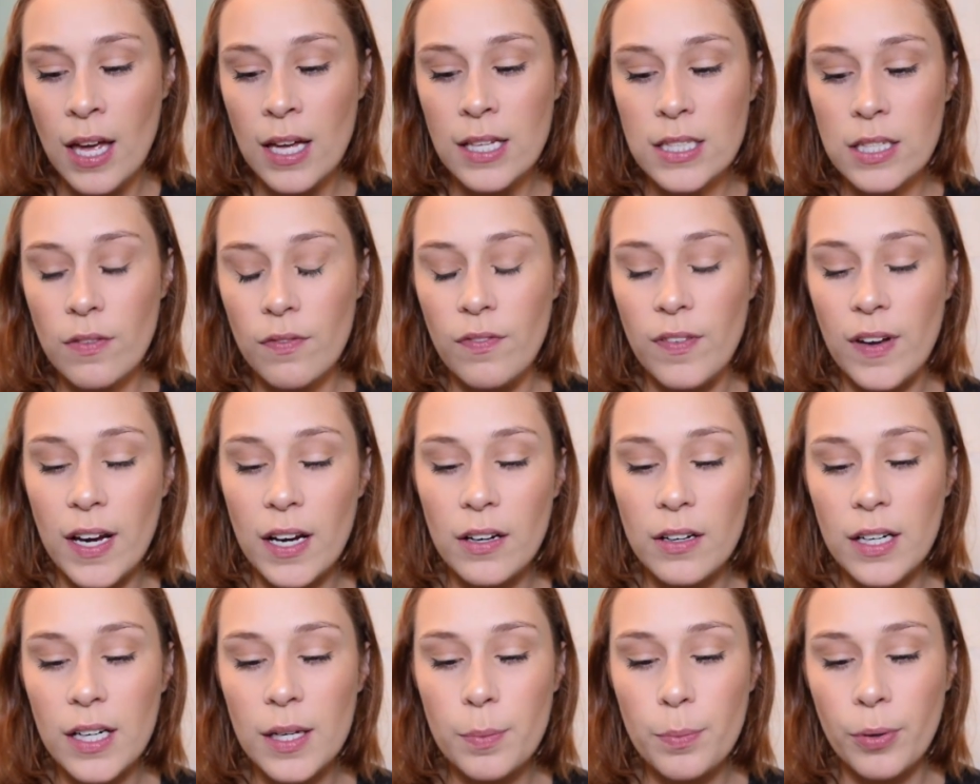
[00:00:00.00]
It's a
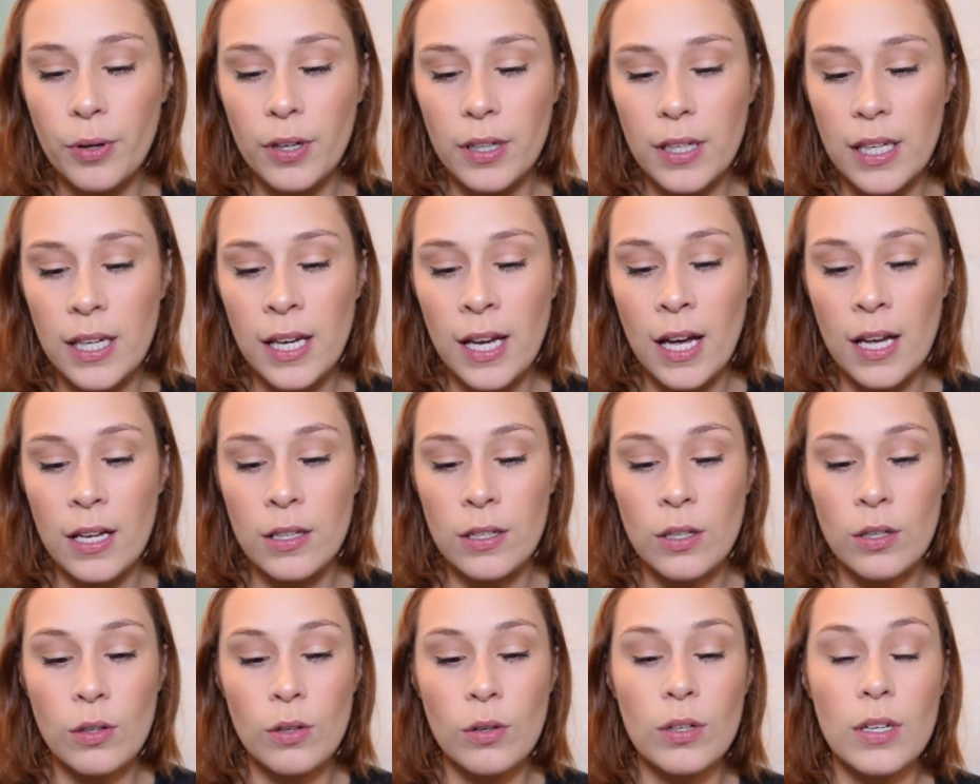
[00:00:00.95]
very pretty
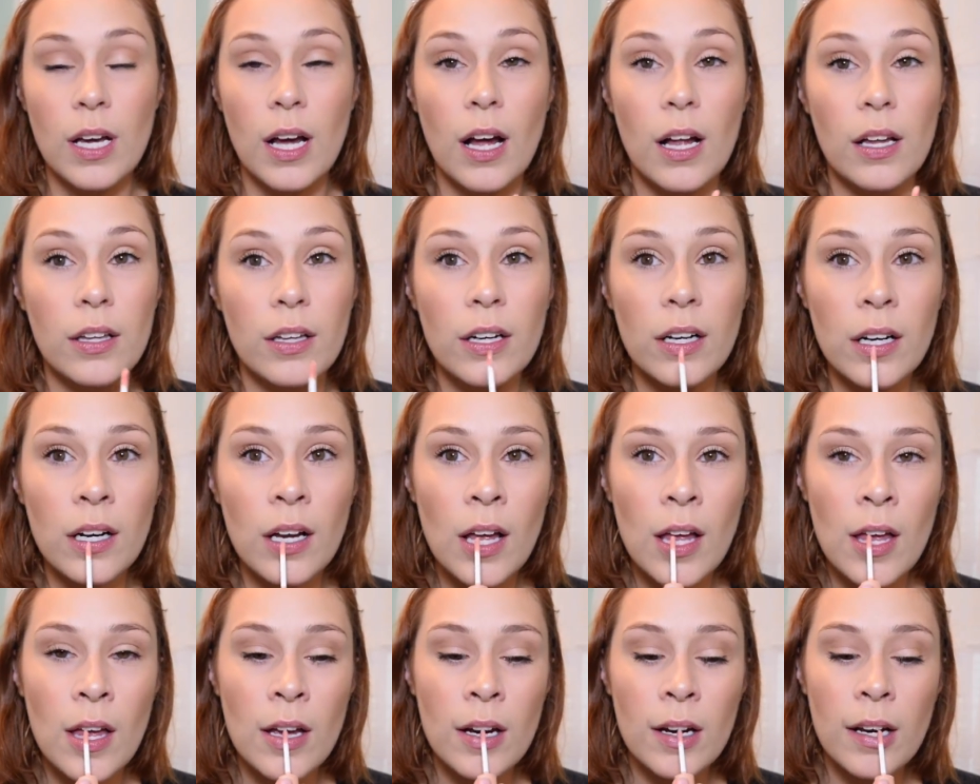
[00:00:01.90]
nude color.
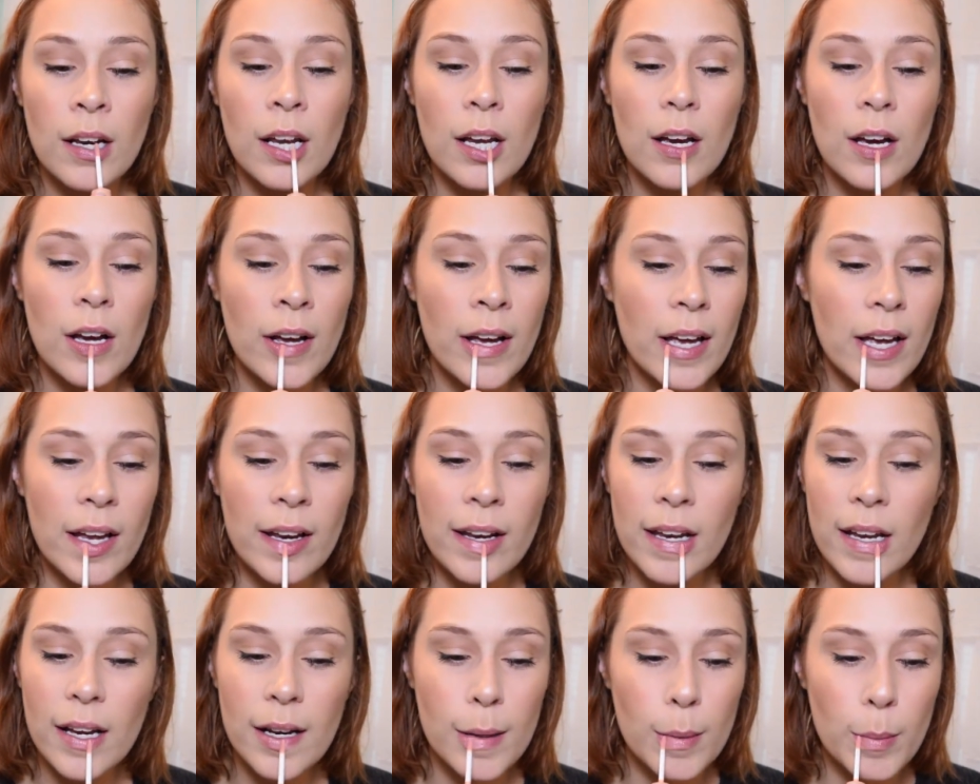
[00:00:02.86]
I'm going to go ahead
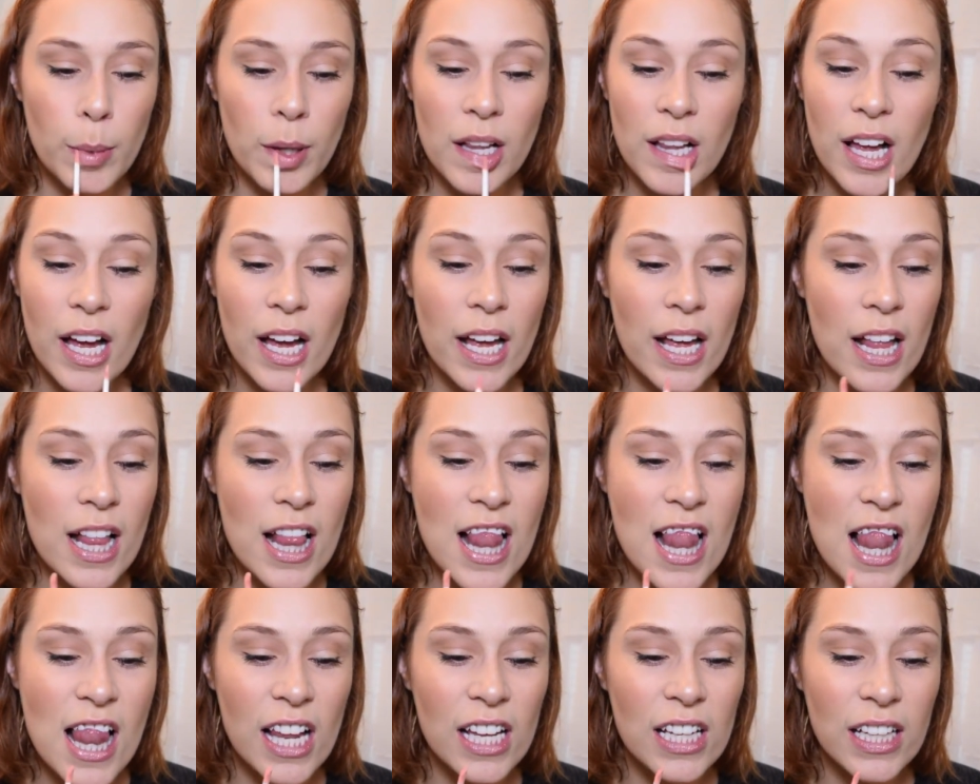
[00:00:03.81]
and apply it.
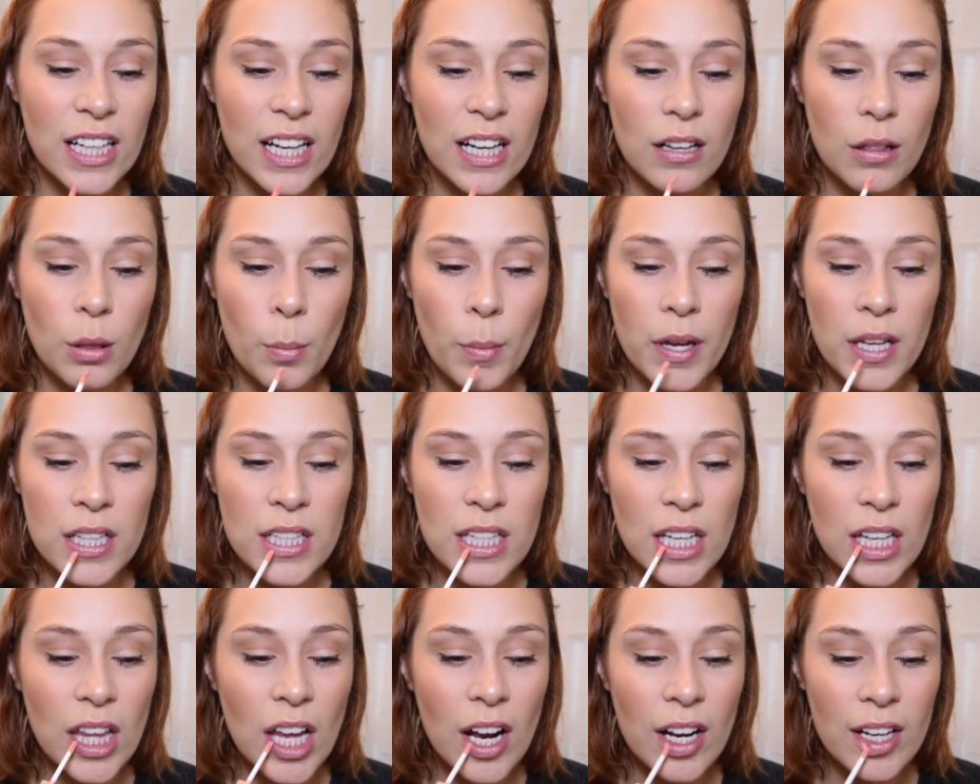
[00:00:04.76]
Oh, I got all of my
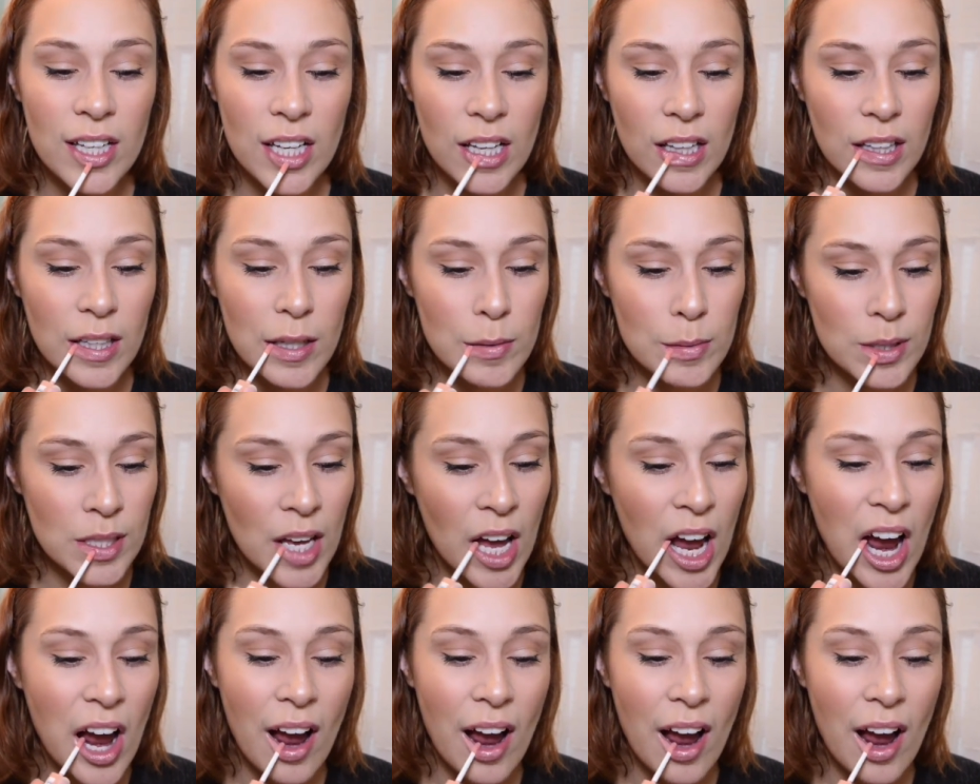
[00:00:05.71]
teeth to the lips.